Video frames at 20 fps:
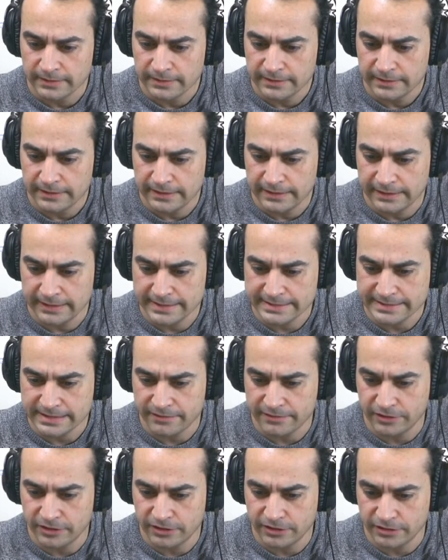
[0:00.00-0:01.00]
Let's
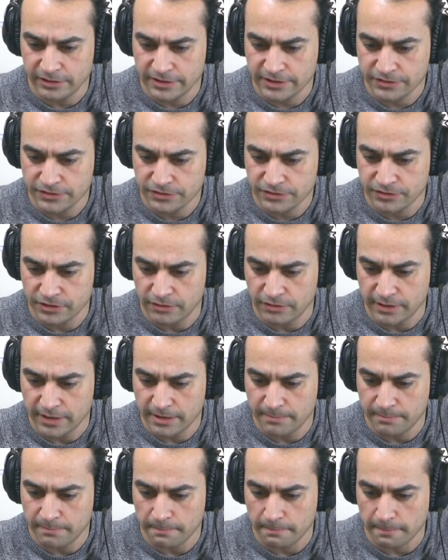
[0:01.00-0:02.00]
have a look. Let's scroll
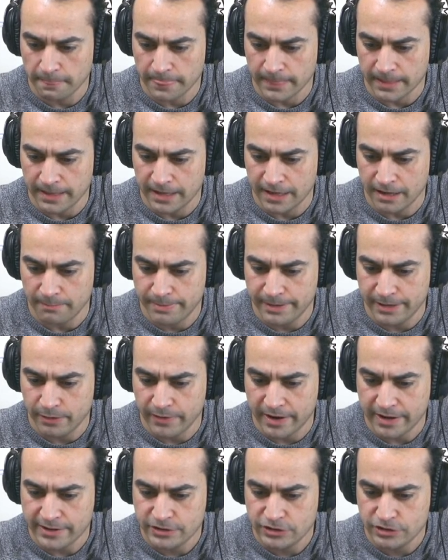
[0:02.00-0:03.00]
up. I've been
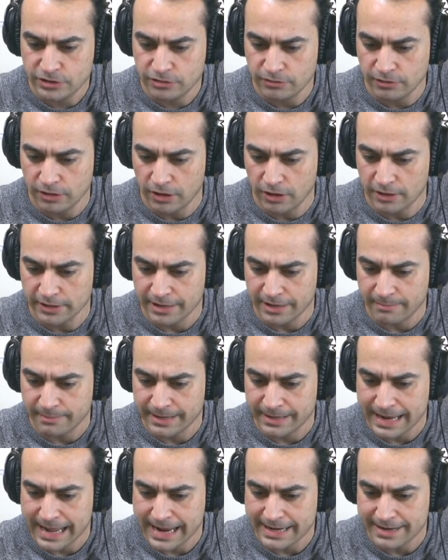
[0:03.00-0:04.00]
away too long and I'm
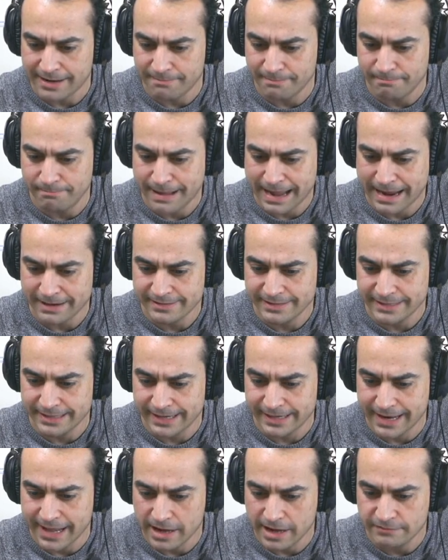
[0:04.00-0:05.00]
glad I'm back to the
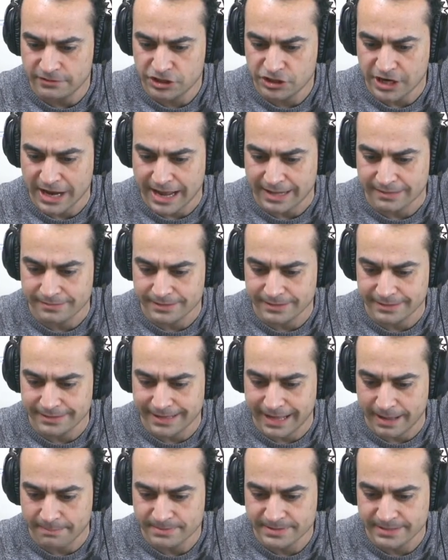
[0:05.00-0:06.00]
live chat.
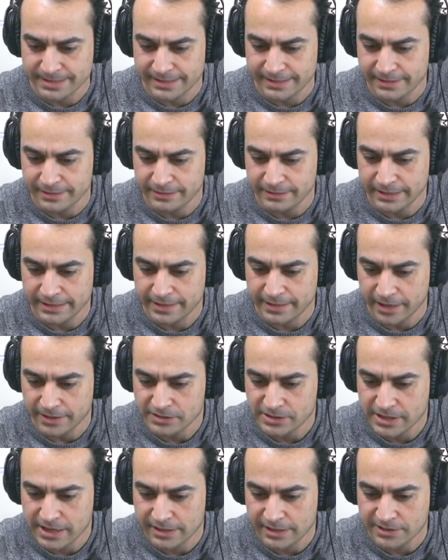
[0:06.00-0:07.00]
Absolutely
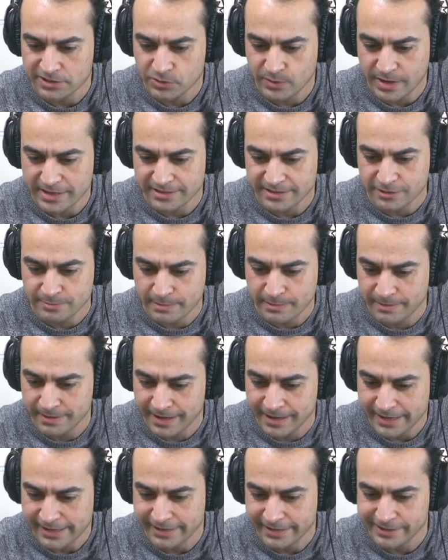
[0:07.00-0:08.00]
nice colour sweaters. People
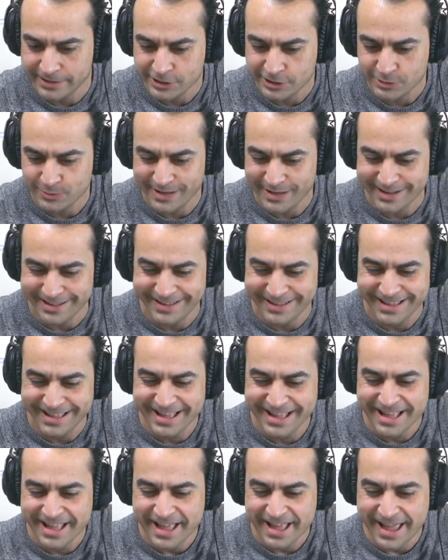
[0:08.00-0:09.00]
liking the sweater.
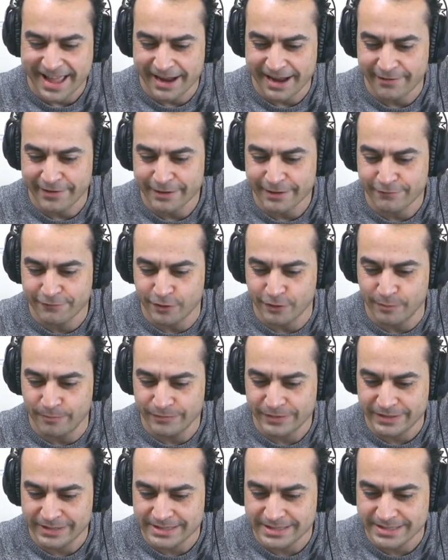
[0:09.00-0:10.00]
Eric
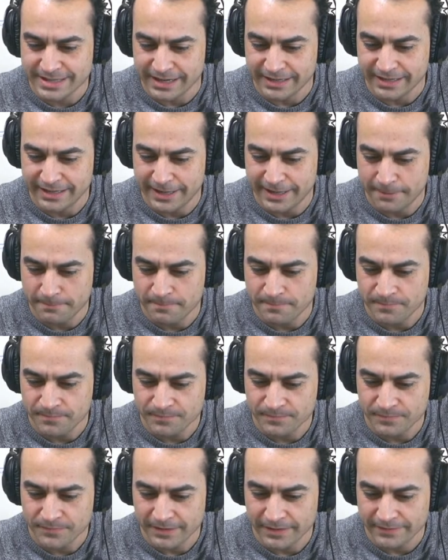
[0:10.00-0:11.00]
from Kentucky.
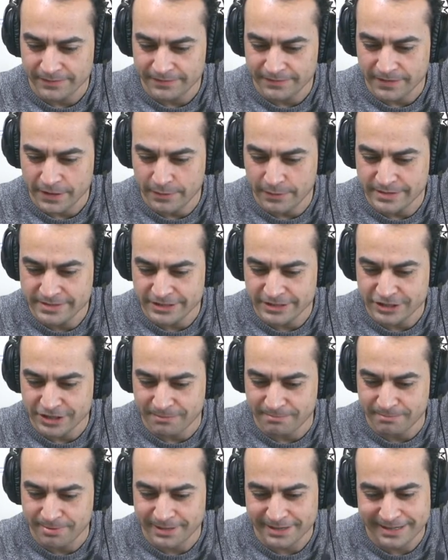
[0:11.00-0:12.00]
No, it's a
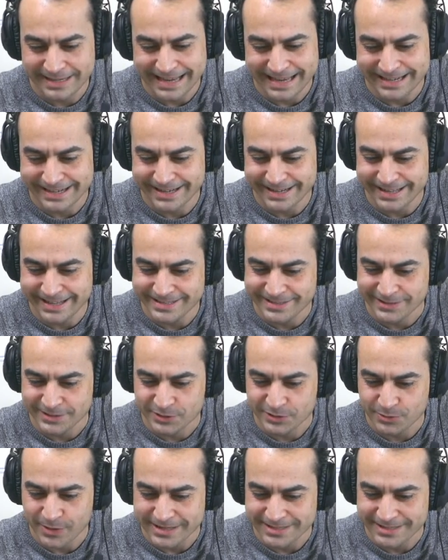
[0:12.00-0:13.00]
jumper. Canada, it's a
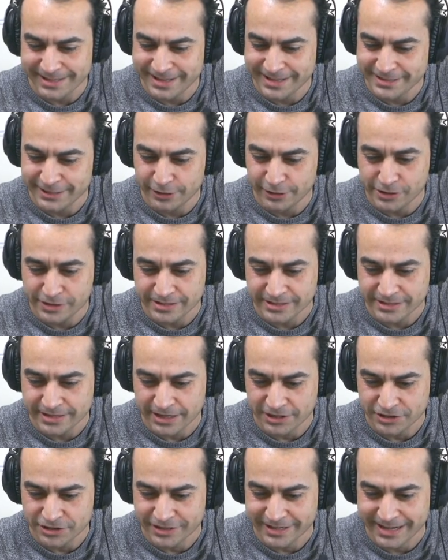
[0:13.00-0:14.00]
sweater. There's a lot of
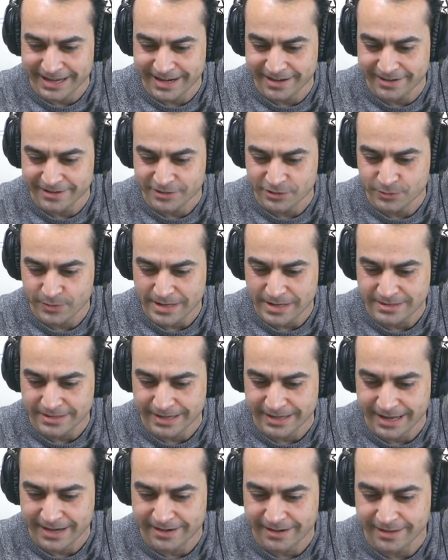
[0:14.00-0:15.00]
discussion. Canada sweater,
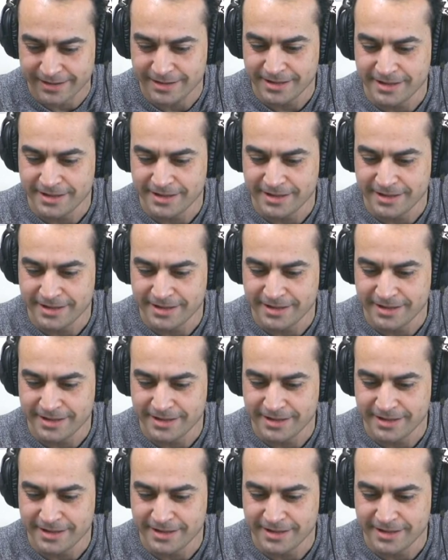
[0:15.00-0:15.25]
Canada